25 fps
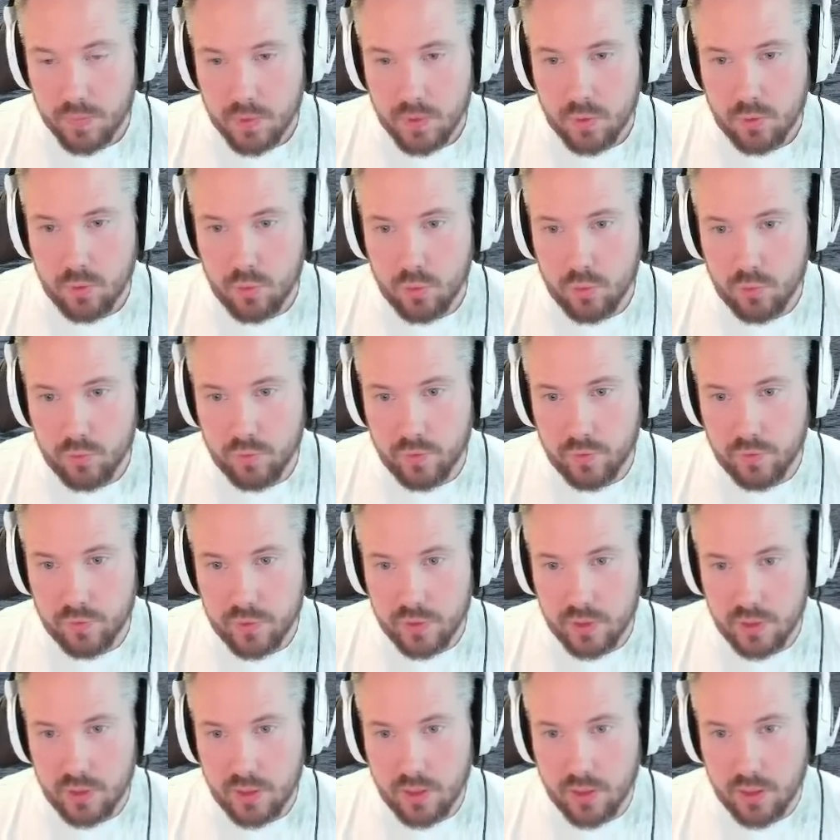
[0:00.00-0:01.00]

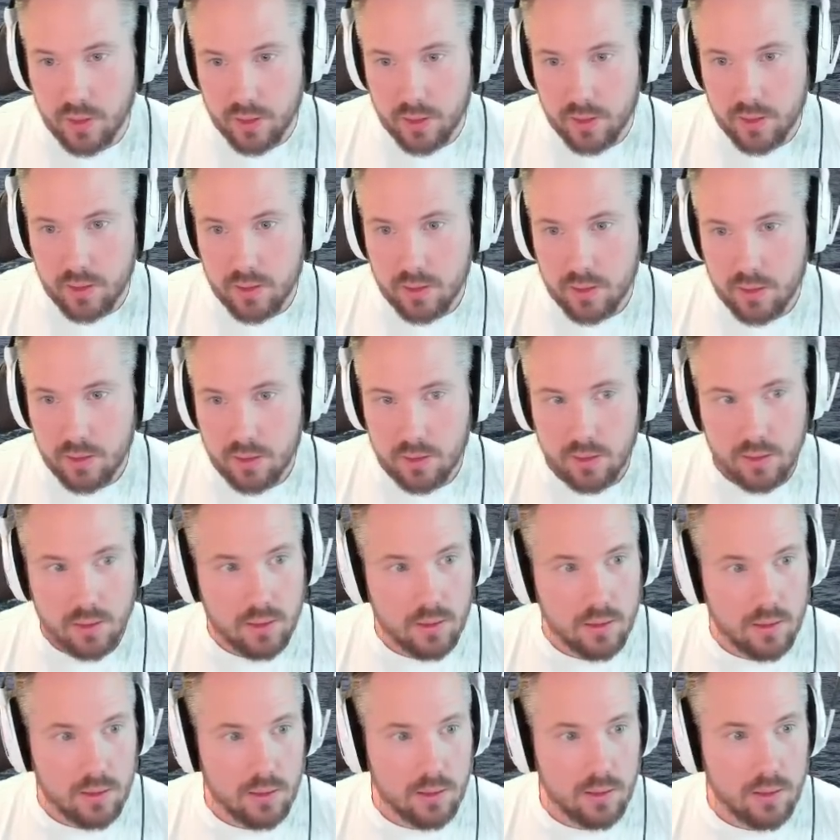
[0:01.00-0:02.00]
259.
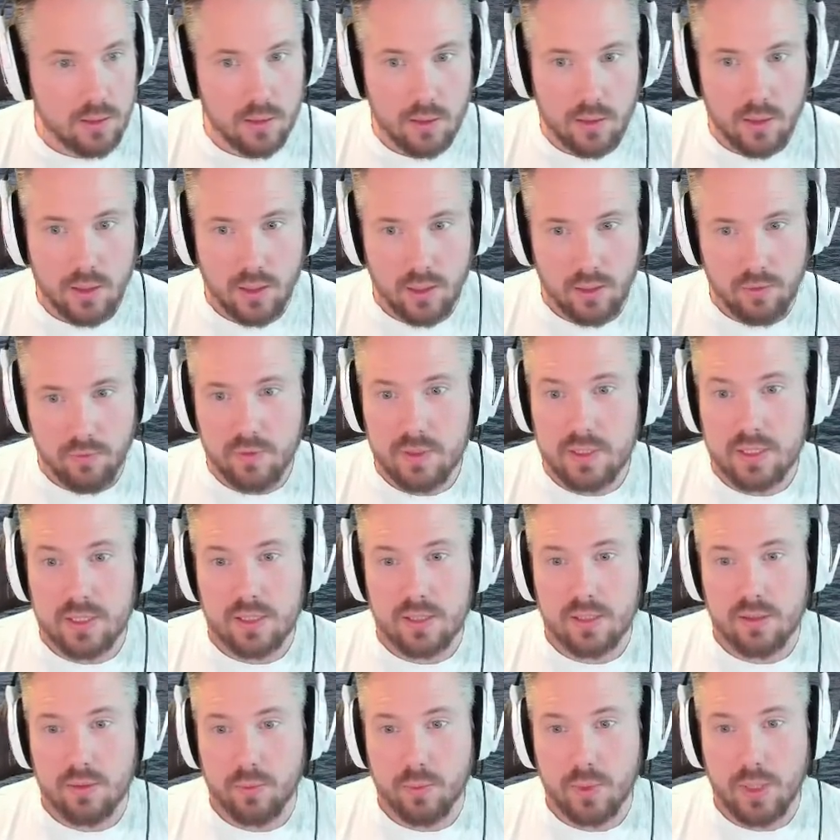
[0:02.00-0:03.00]
Even,
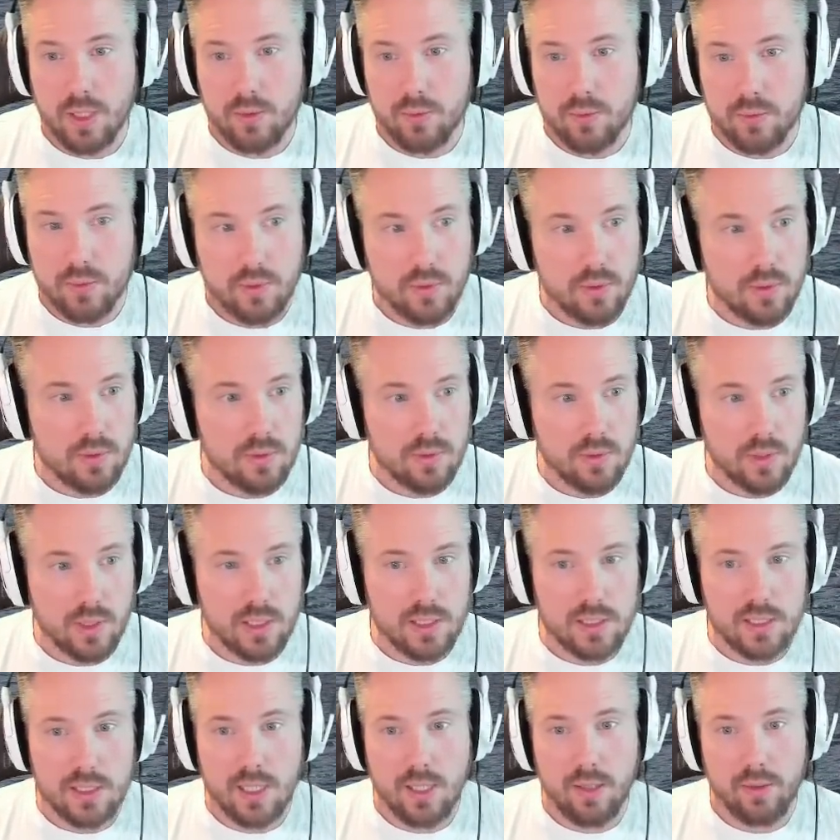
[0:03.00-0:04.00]
wow. Okay,
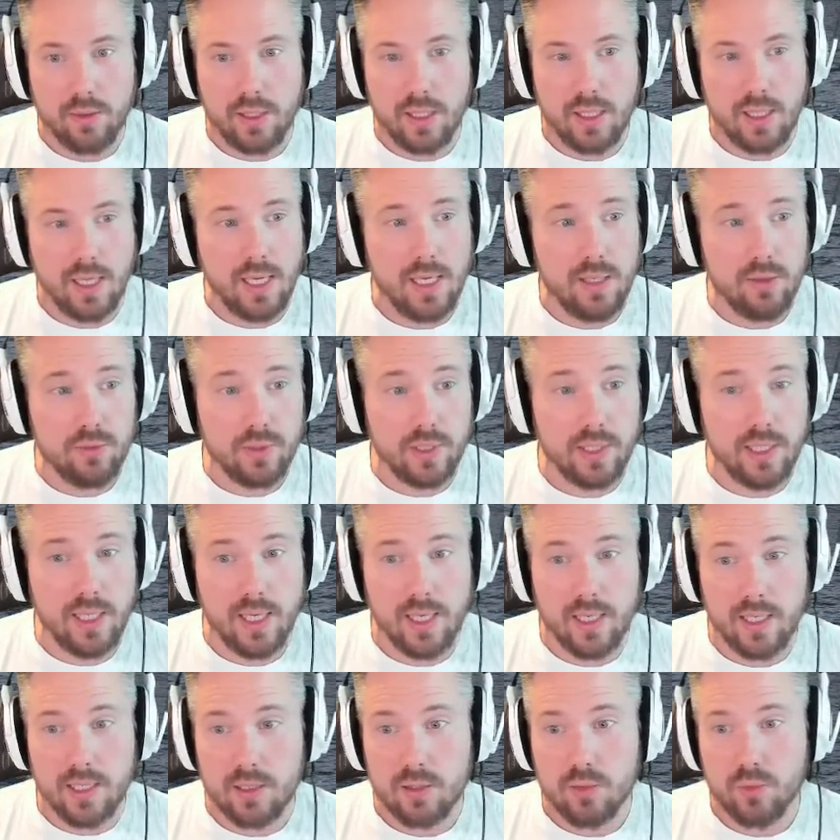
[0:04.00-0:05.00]
Zhao can. Henry can
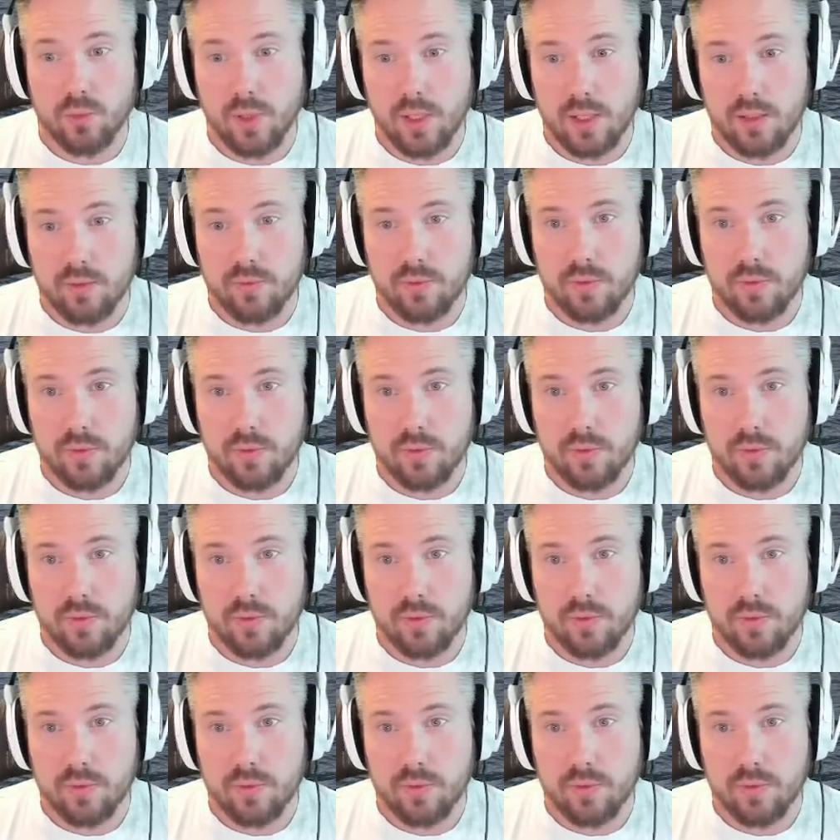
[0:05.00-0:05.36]
at 12.